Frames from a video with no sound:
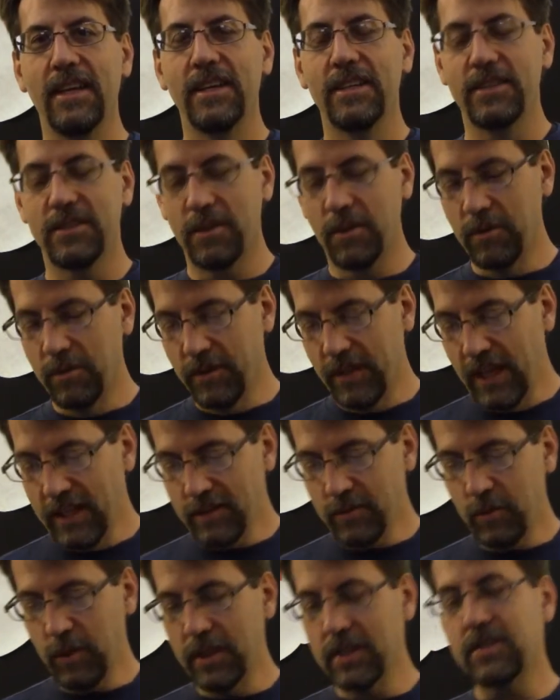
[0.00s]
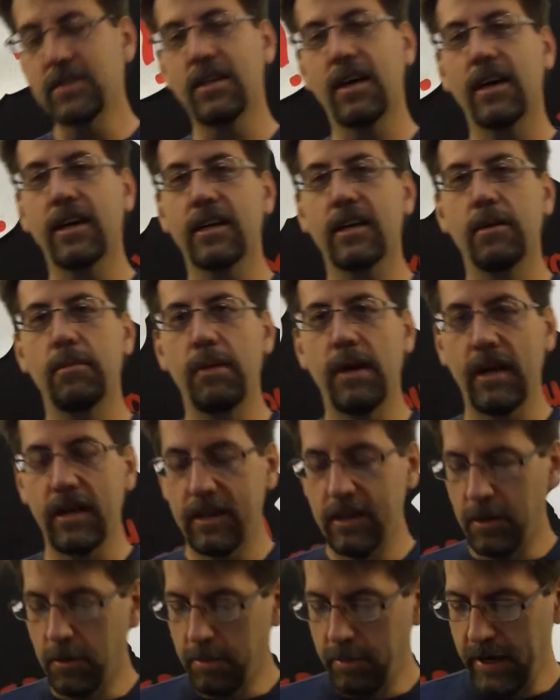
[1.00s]
So that's what he's talking about
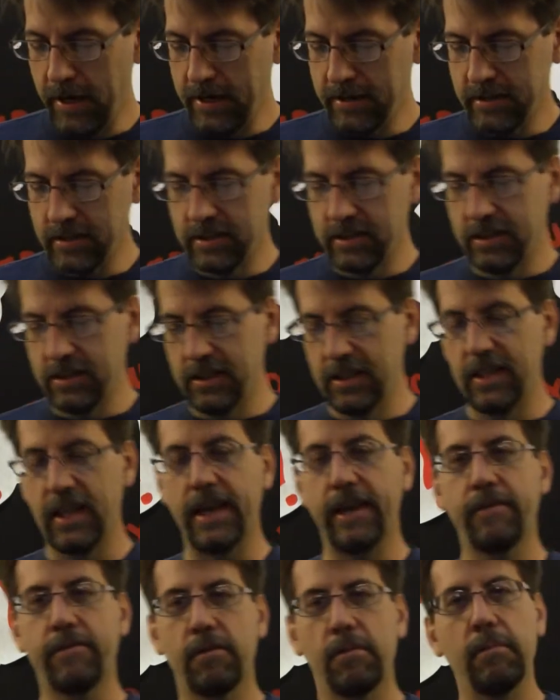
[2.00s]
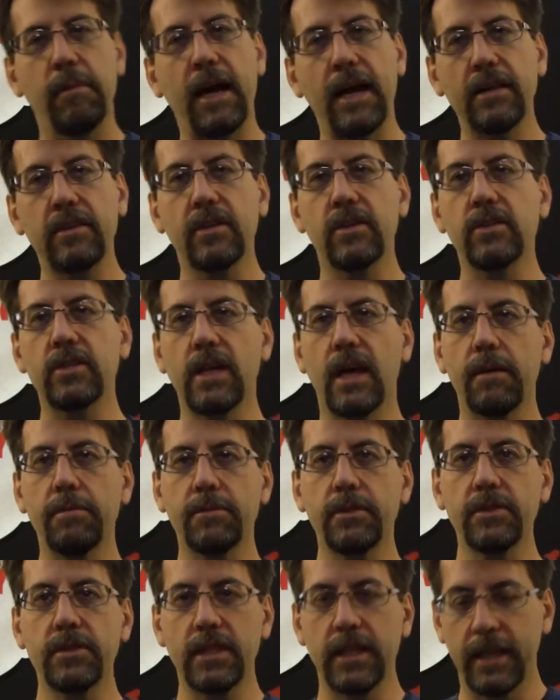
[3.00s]
in our passage today from Matthew
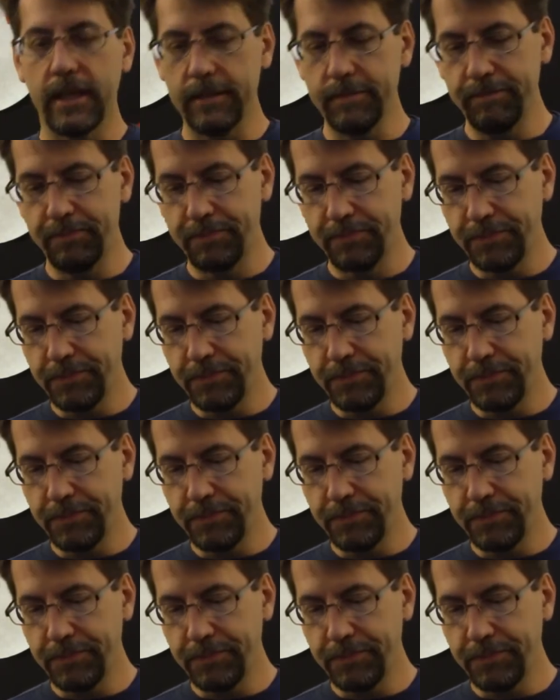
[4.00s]
chapter 10.